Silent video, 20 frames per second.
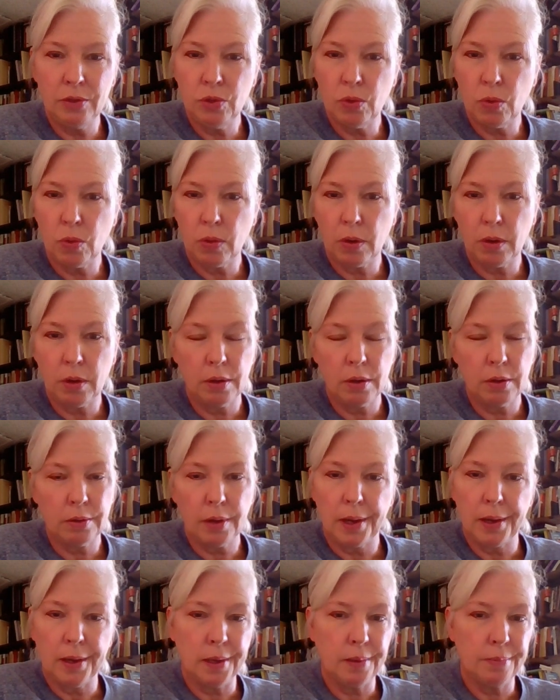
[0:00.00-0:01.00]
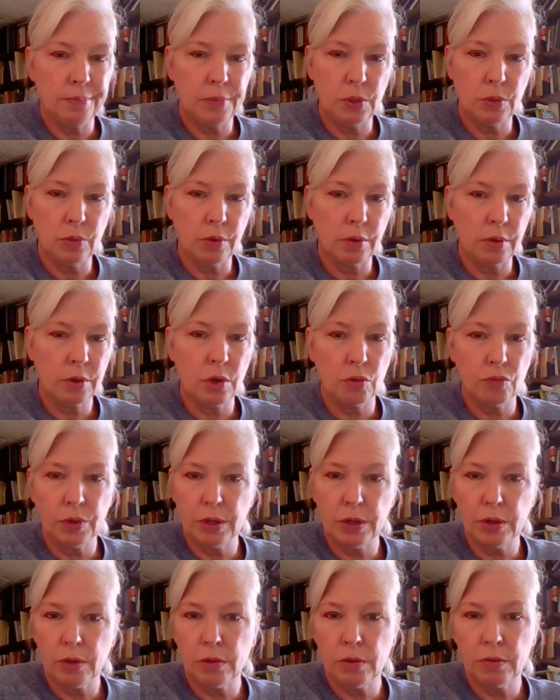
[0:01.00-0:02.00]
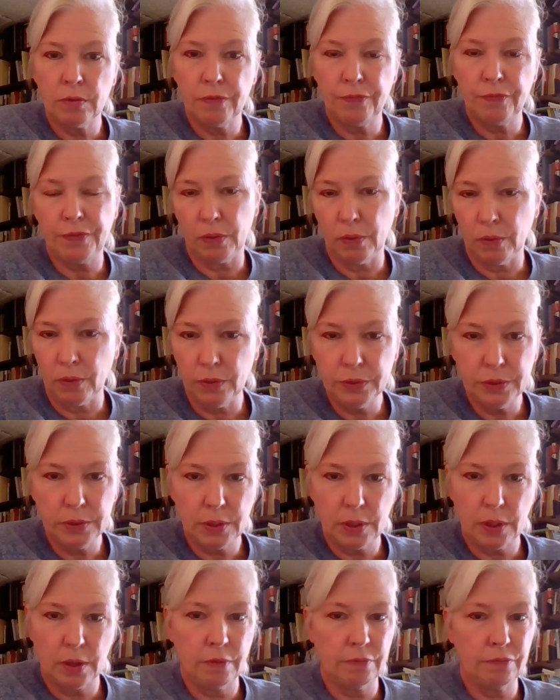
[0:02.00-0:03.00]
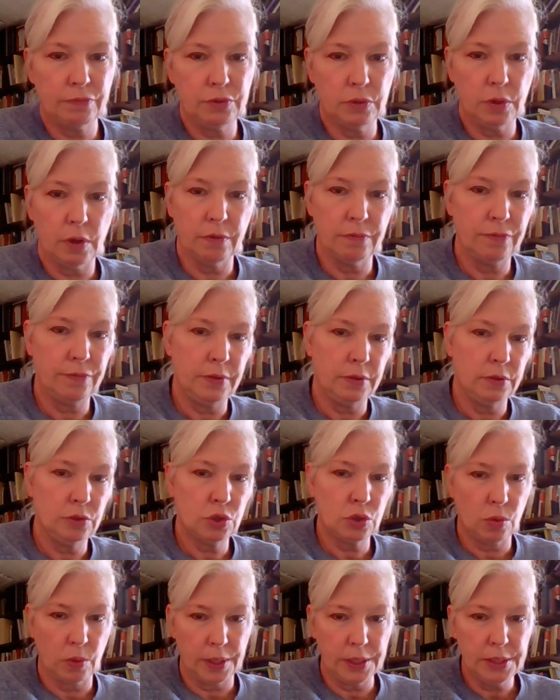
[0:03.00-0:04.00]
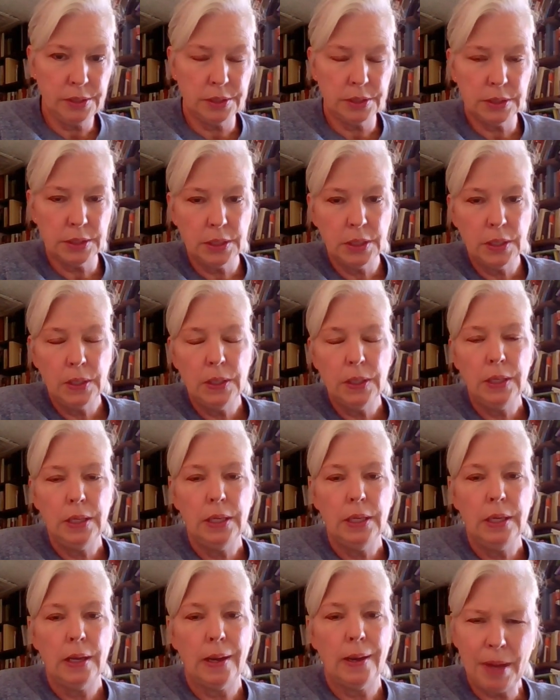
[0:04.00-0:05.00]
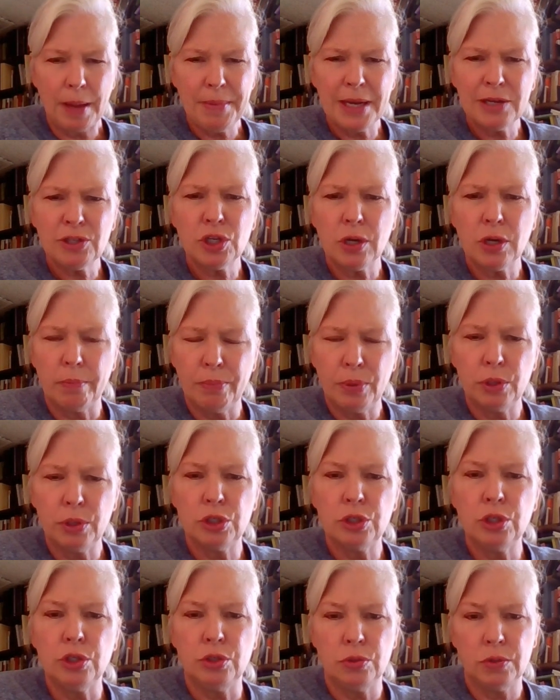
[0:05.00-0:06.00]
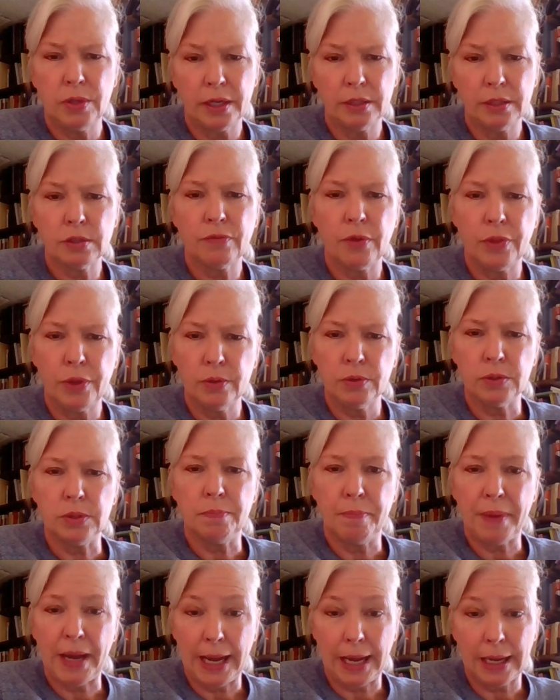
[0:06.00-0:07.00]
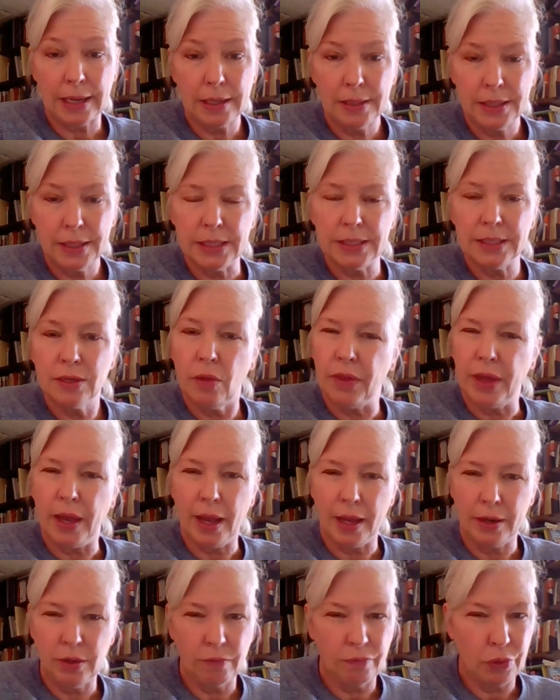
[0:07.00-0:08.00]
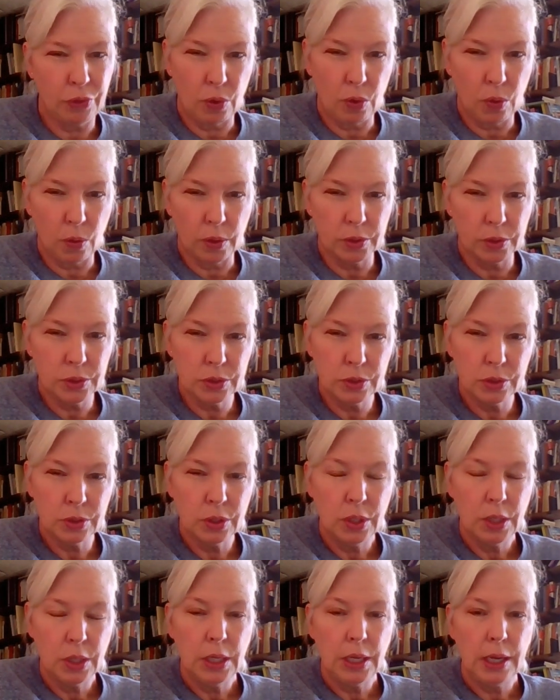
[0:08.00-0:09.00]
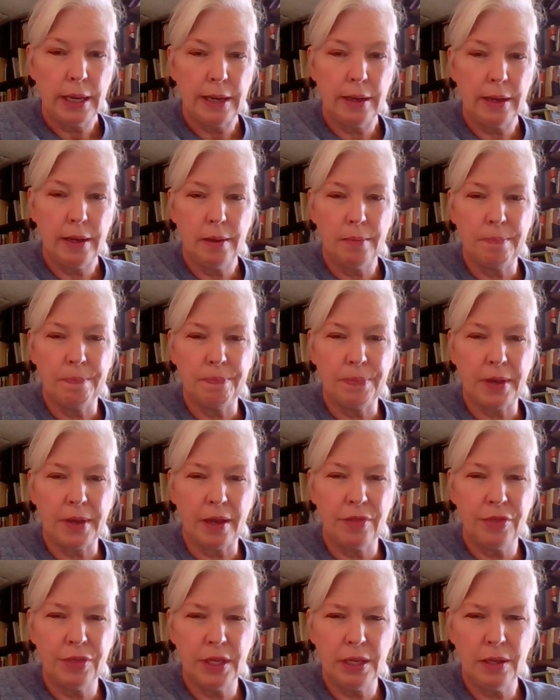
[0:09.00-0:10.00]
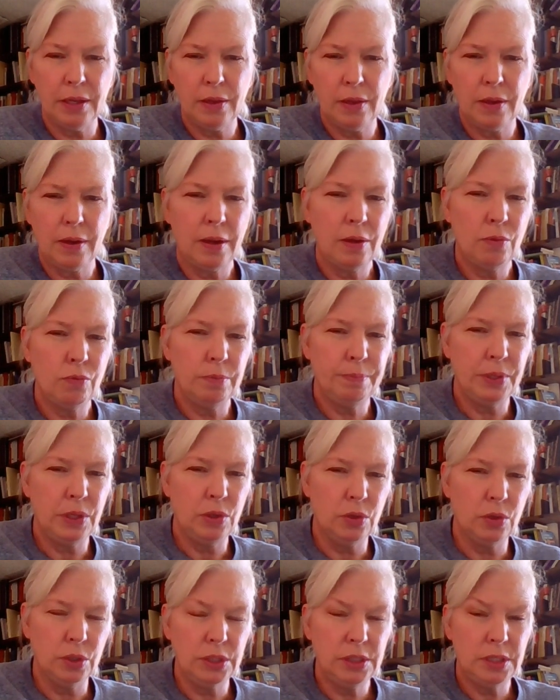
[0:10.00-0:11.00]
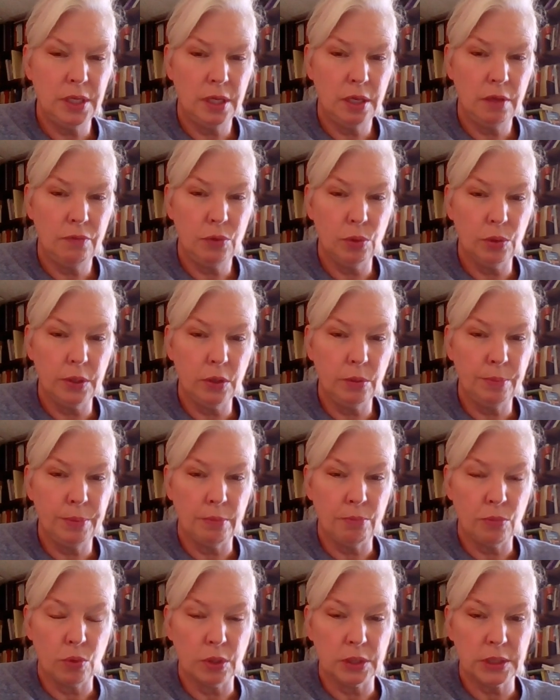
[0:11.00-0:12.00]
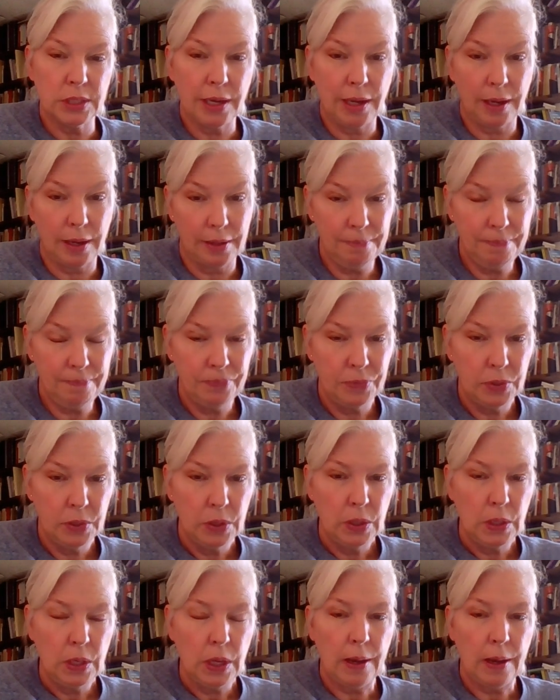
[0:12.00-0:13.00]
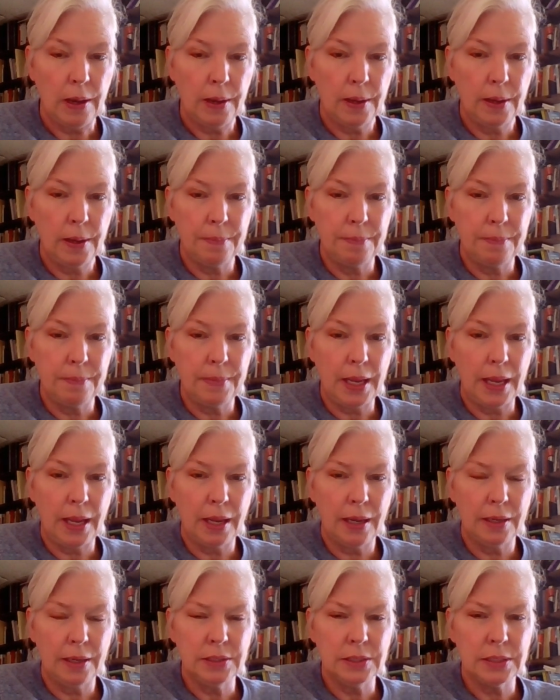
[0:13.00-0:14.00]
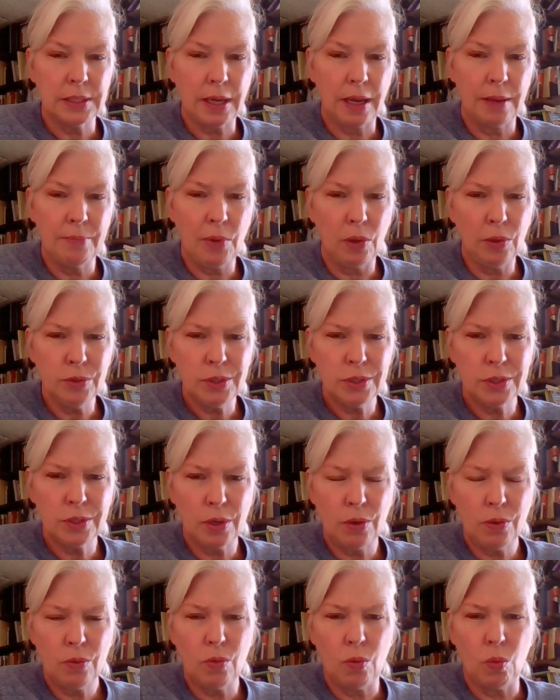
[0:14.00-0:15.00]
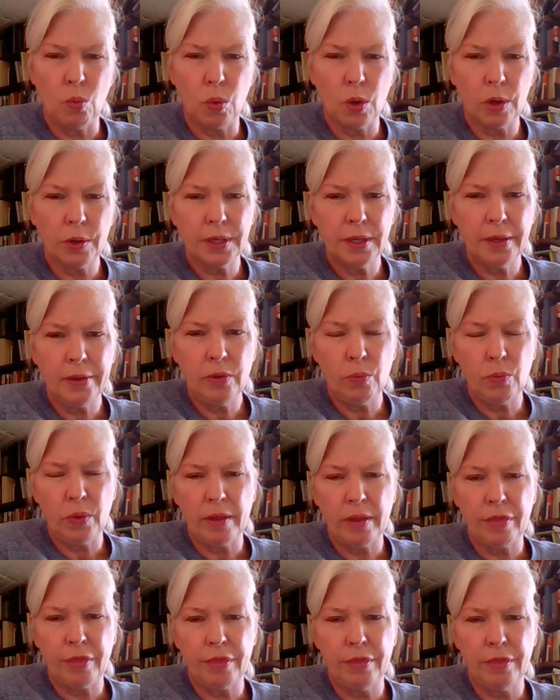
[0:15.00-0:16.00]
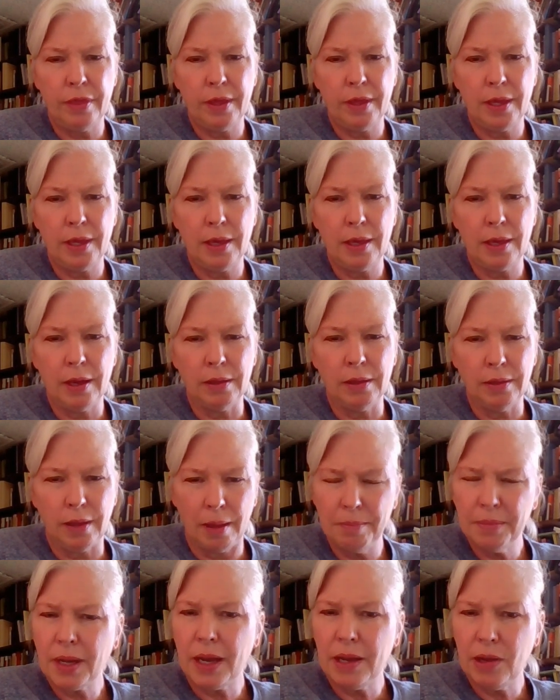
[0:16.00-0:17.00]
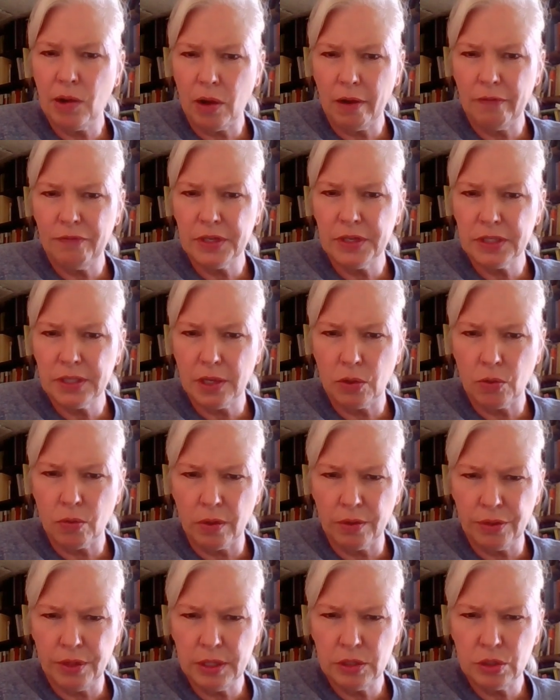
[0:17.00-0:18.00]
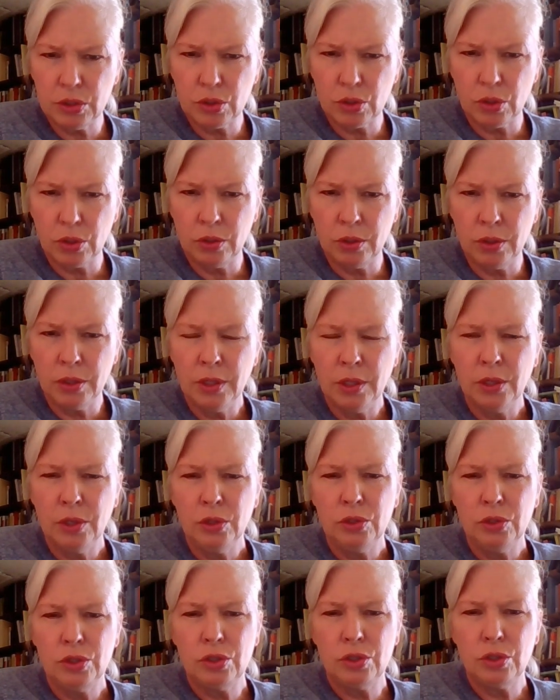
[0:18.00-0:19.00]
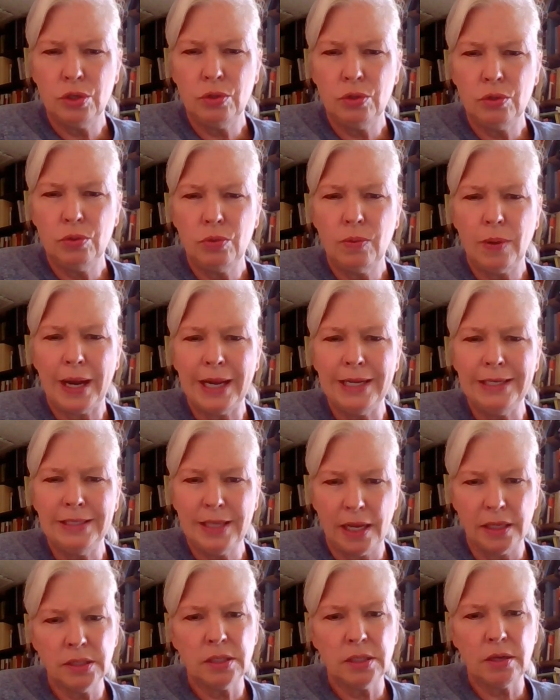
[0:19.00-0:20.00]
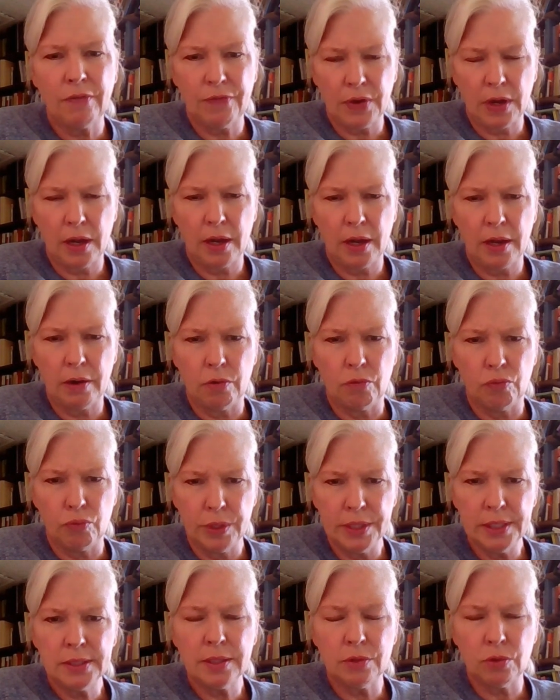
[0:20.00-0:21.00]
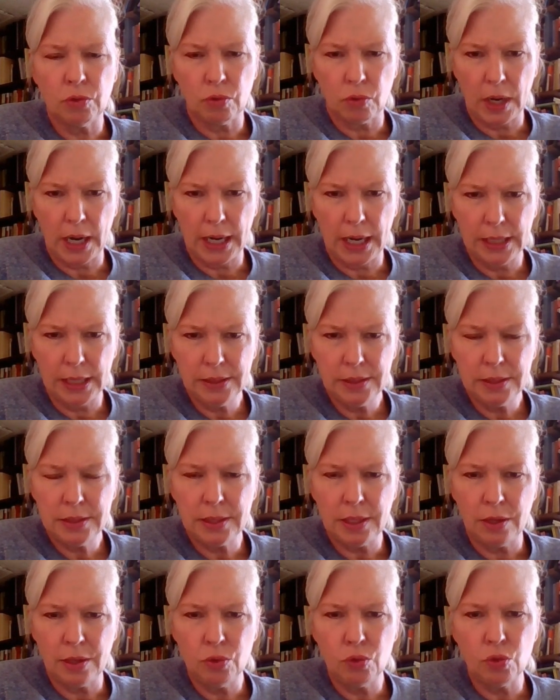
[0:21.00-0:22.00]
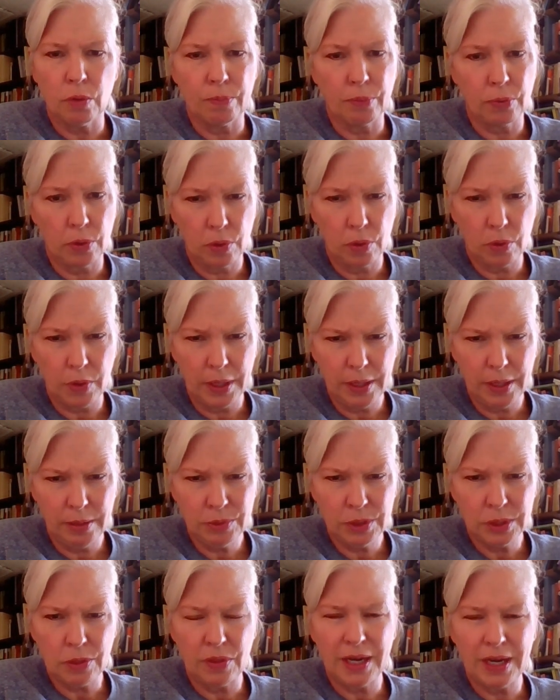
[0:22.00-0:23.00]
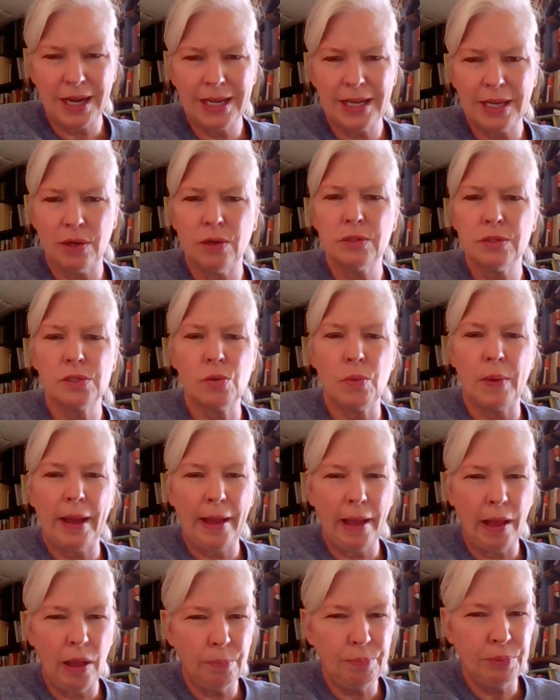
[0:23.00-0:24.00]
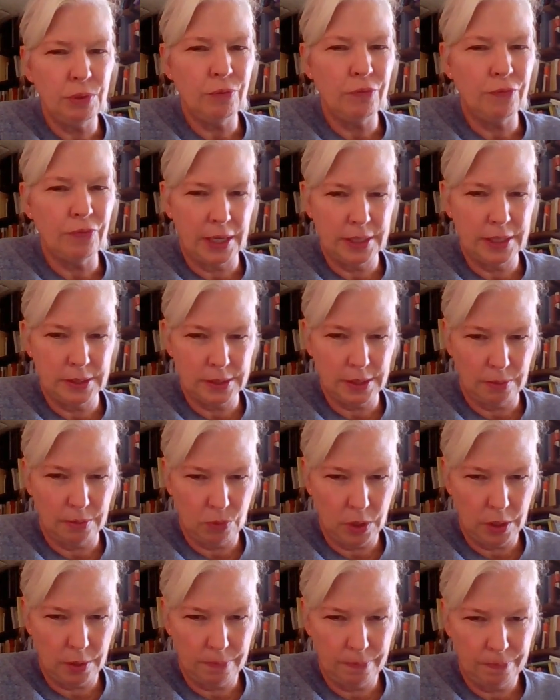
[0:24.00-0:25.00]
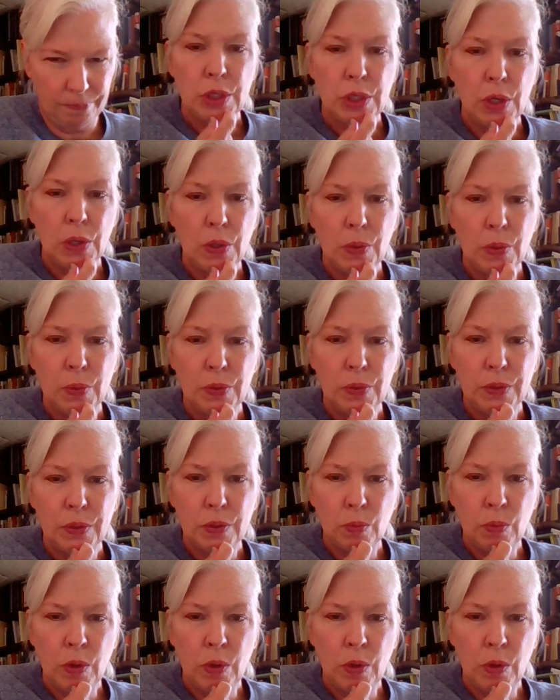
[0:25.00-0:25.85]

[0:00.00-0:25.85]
in your career field of choice. I'm actually going to push the due dates for those back until the end of the course. I think it would be good to give you a little bit more time. And I'm also working with the alumni office at Northeastern to identify recent grads in your program so that I can also help you find someone. So